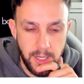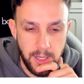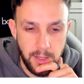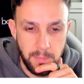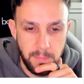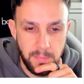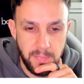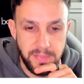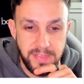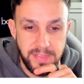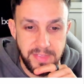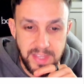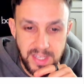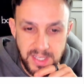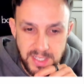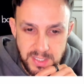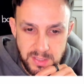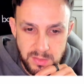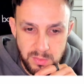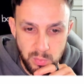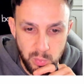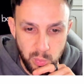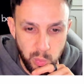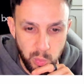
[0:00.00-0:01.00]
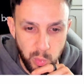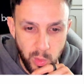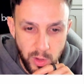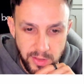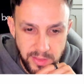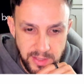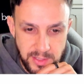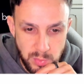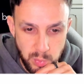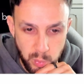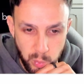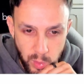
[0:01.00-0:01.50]
There's
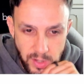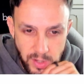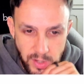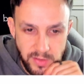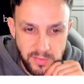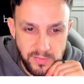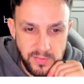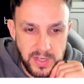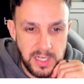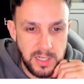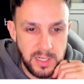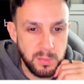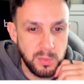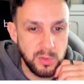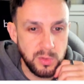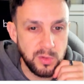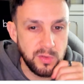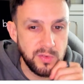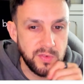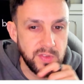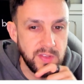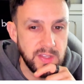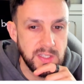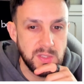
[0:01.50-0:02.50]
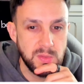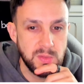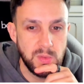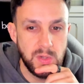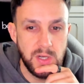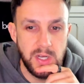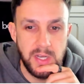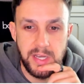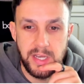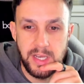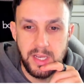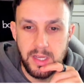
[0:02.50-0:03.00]
one available for this
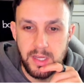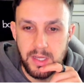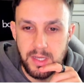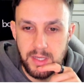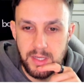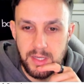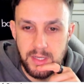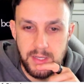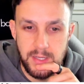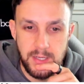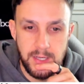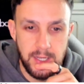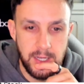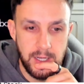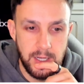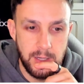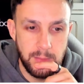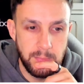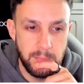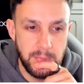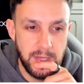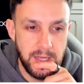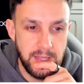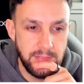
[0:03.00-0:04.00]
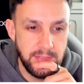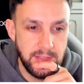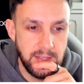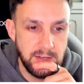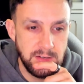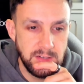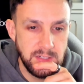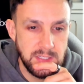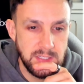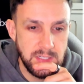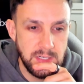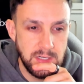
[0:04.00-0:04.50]
one, and
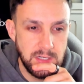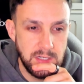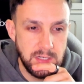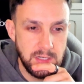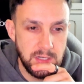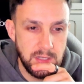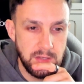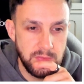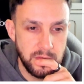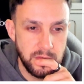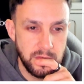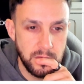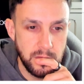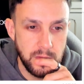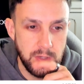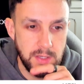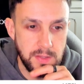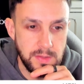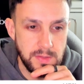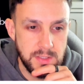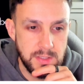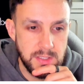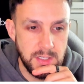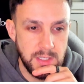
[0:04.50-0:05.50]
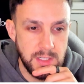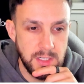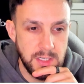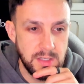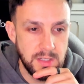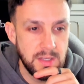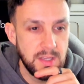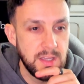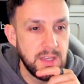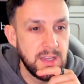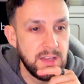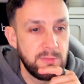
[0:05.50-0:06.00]
there is another one, so
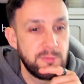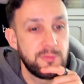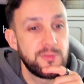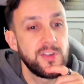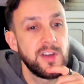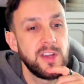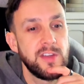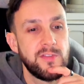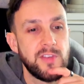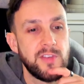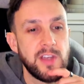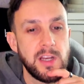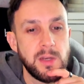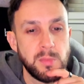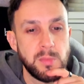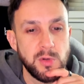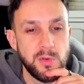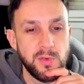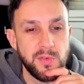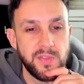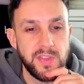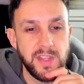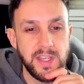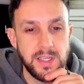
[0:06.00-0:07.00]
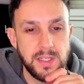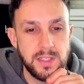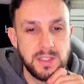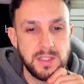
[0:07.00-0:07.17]
3 available of this.